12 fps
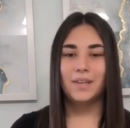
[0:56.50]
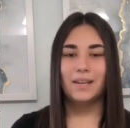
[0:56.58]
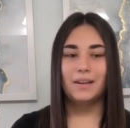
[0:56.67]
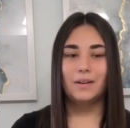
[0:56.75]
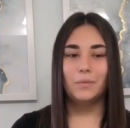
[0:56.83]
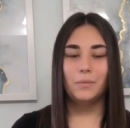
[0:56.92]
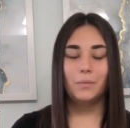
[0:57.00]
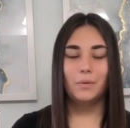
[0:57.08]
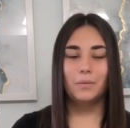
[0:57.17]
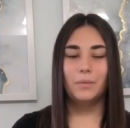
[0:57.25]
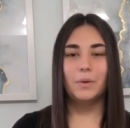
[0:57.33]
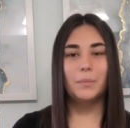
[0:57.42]
And
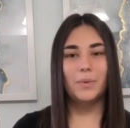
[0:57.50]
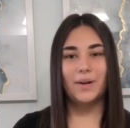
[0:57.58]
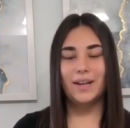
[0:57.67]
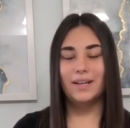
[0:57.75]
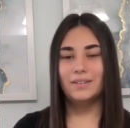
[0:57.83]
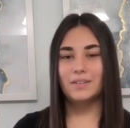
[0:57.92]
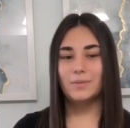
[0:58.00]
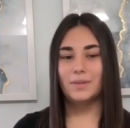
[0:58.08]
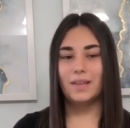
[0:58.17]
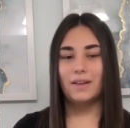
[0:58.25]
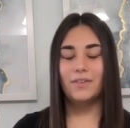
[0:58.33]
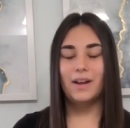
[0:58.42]
when we were praying, just
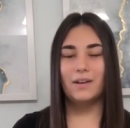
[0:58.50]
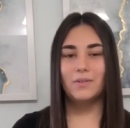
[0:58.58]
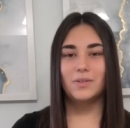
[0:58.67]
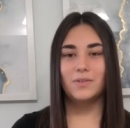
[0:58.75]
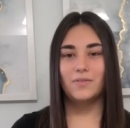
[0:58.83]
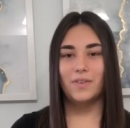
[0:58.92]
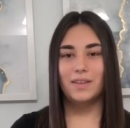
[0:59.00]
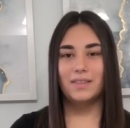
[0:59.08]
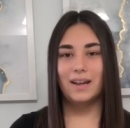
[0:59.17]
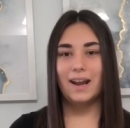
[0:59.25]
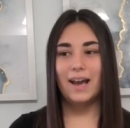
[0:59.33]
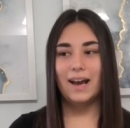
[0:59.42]
with every ounce of faith
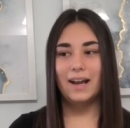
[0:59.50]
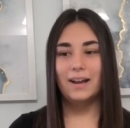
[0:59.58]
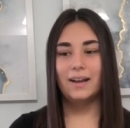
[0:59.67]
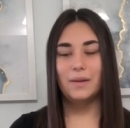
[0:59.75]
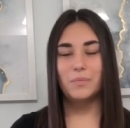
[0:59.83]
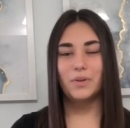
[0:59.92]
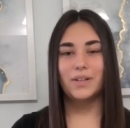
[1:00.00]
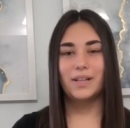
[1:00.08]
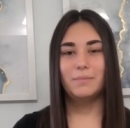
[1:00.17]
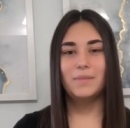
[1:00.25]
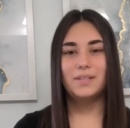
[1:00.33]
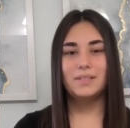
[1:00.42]
that I had, I
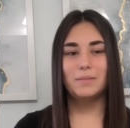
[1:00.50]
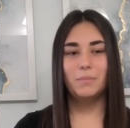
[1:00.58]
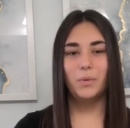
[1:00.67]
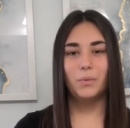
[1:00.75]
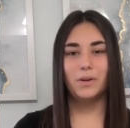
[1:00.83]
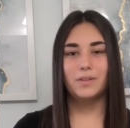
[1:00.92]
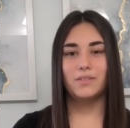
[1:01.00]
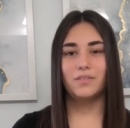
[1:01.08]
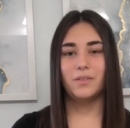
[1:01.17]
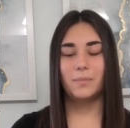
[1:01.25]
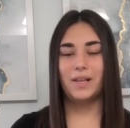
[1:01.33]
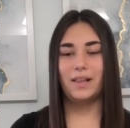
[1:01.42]
proclaimed these simple words
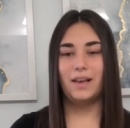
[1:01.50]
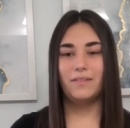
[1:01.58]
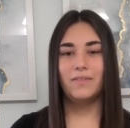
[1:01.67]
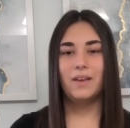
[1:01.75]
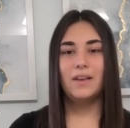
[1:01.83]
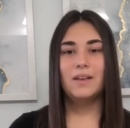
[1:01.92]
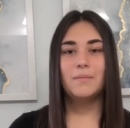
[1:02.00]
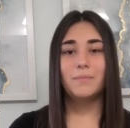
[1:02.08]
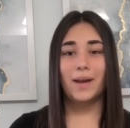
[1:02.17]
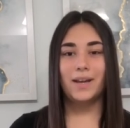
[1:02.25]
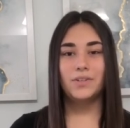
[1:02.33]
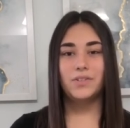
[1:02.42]
over my life
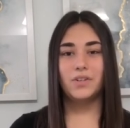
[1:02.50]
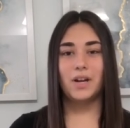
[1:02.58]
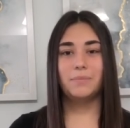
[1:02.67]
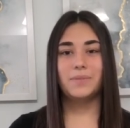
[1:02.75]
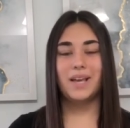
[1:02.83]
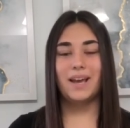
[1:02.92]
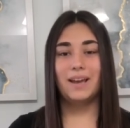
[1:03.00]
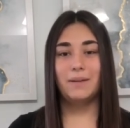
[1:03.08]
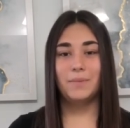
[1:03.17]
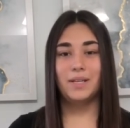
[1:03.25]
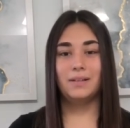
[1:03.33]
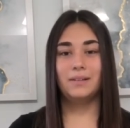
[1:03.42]
By his stripes, I
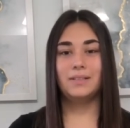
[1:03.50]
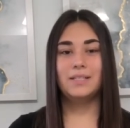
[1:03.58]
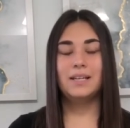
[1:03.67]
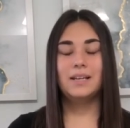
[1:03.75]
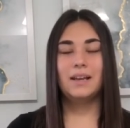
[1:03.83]
am healed.